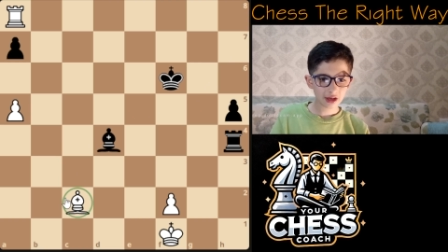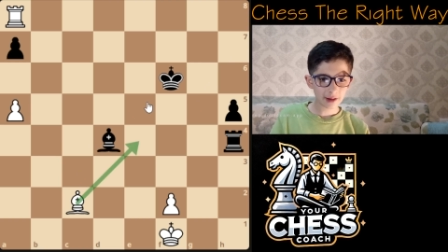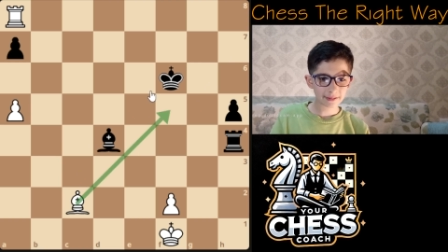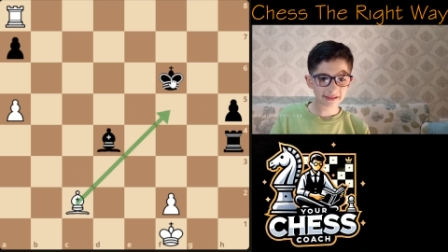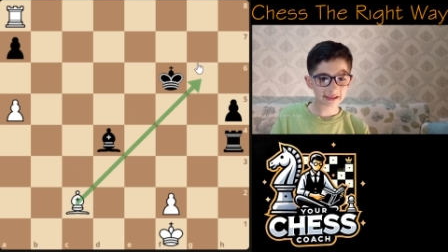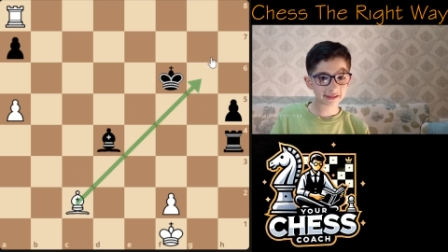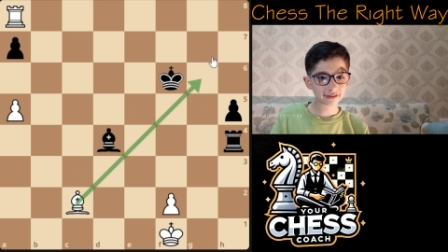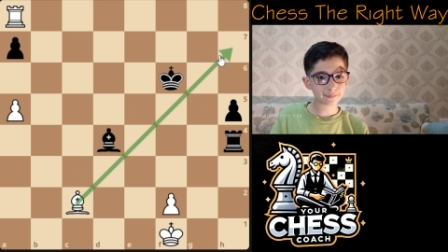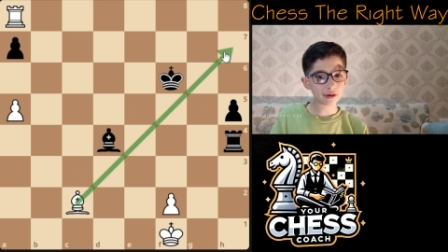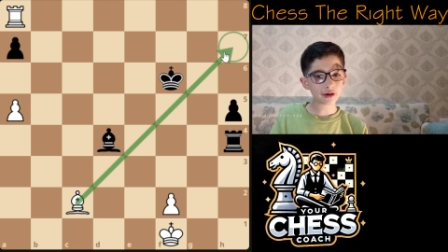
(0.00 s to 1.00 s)
I'm attacking
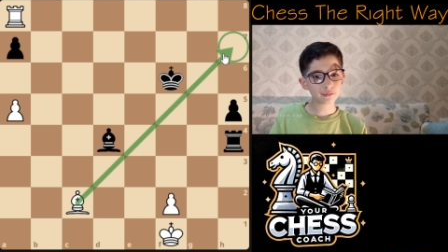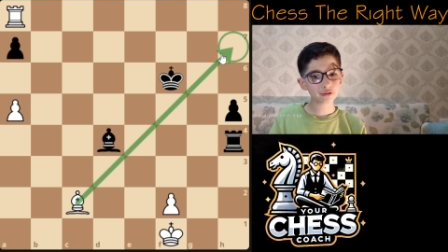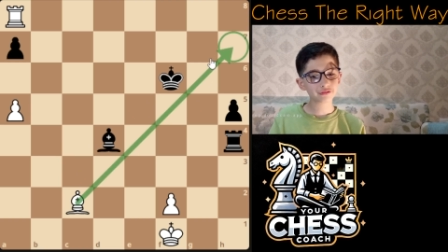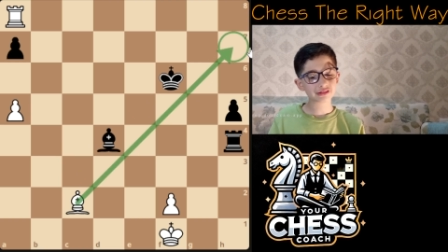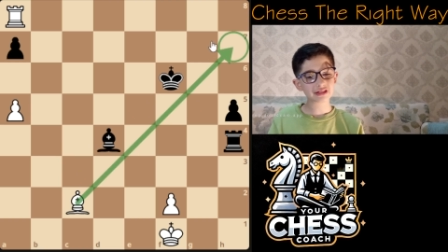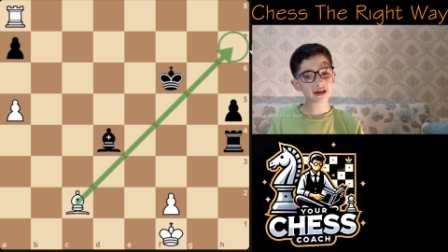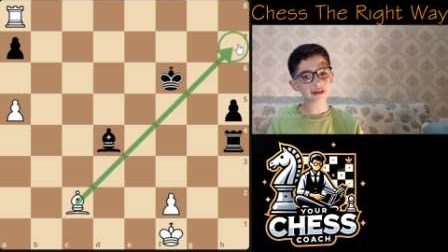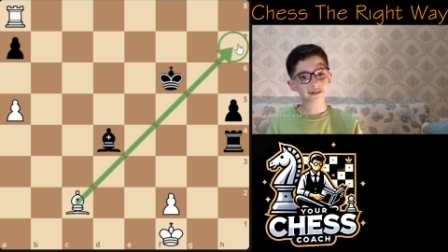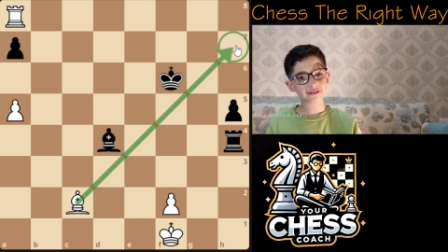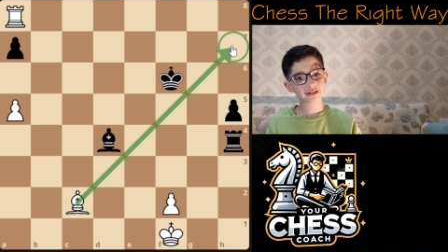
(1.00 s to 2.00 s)
the pawn, move
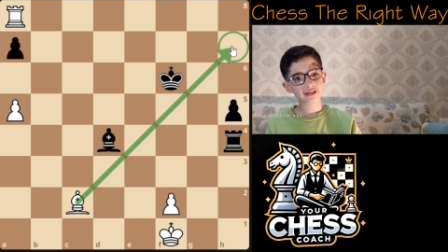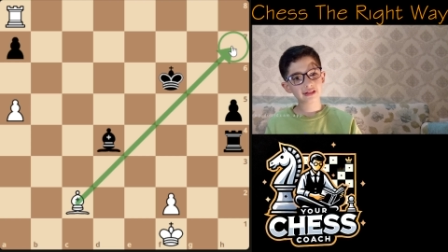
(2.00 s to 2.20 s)
aside.